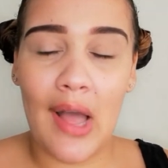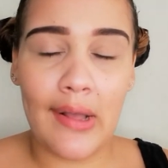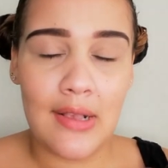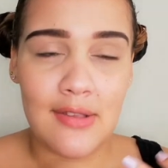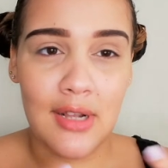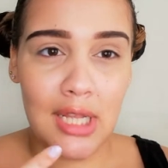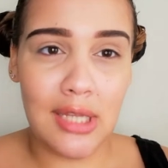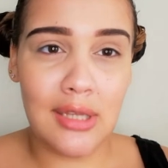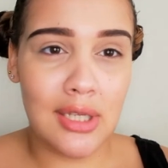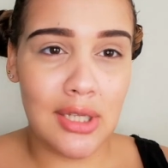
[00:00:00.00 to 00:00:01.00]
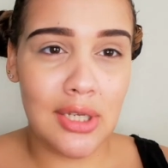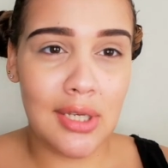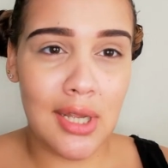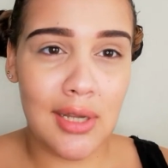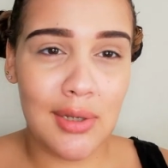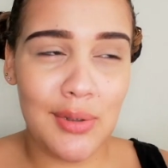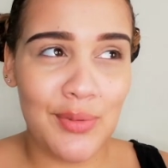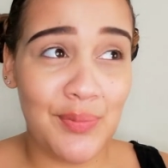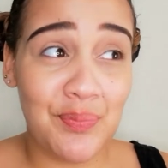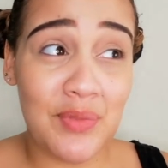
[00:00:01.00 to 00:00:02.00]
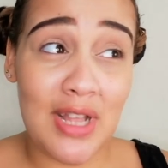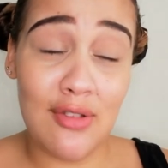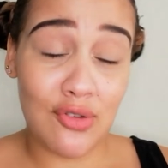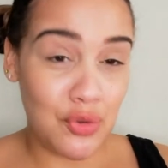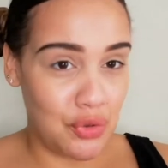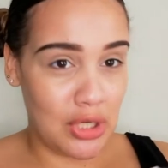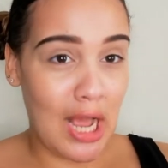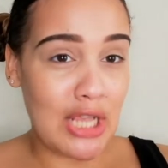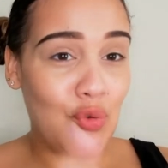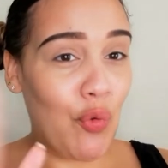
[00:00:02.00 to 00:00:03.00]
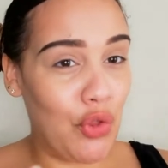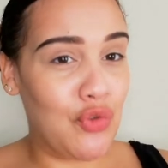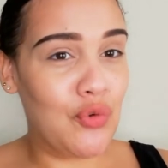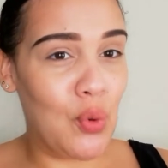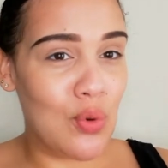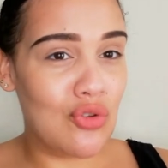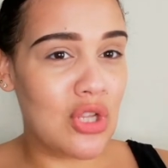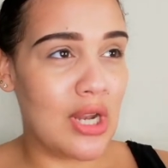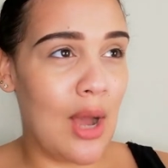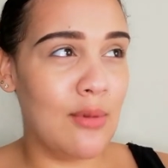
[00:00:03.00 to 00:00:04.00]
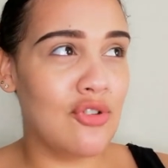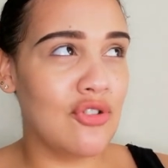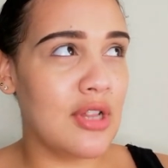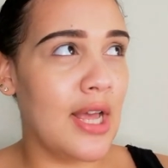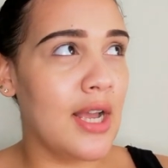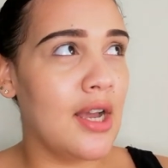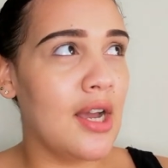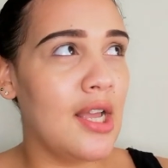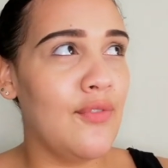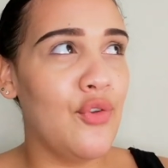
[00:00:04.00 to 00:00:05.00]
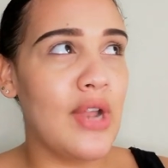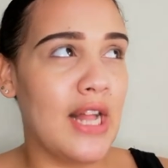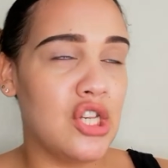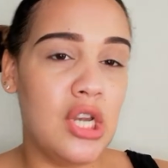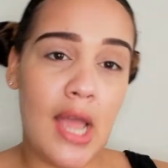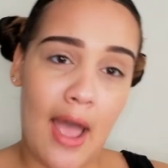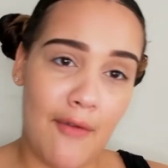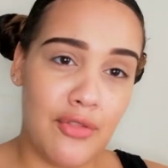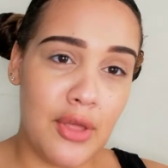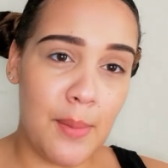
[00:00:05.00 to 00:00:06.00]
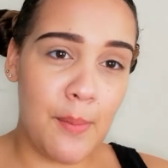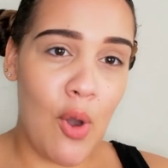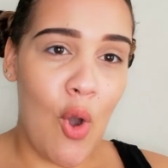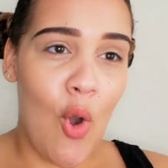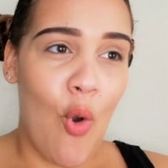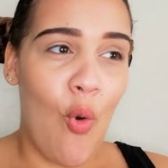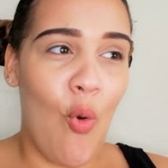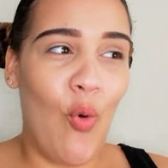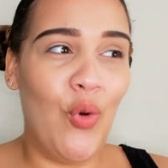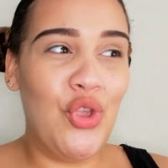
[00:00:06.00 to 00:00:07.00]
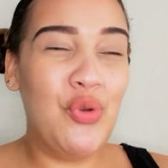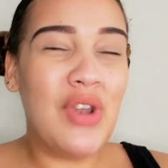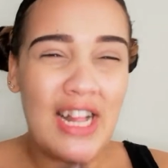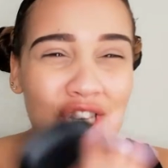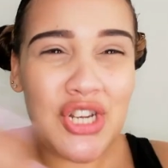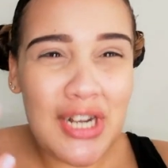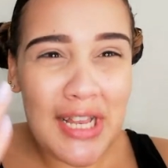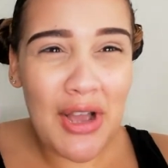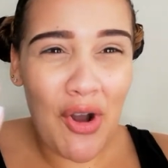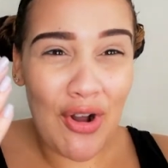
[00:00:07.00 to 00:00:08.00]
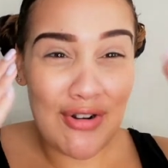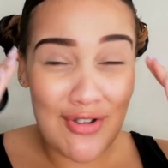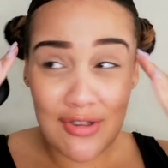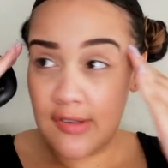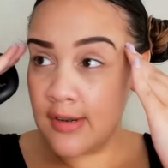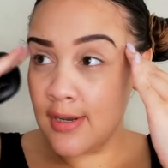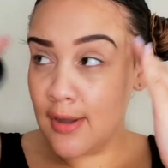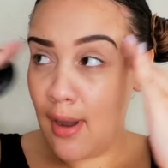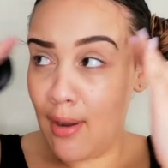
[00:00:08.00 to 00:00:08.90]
isolated and scrutinized for those flaws. And now it's just like, if you naturally have them, or you naturally are just,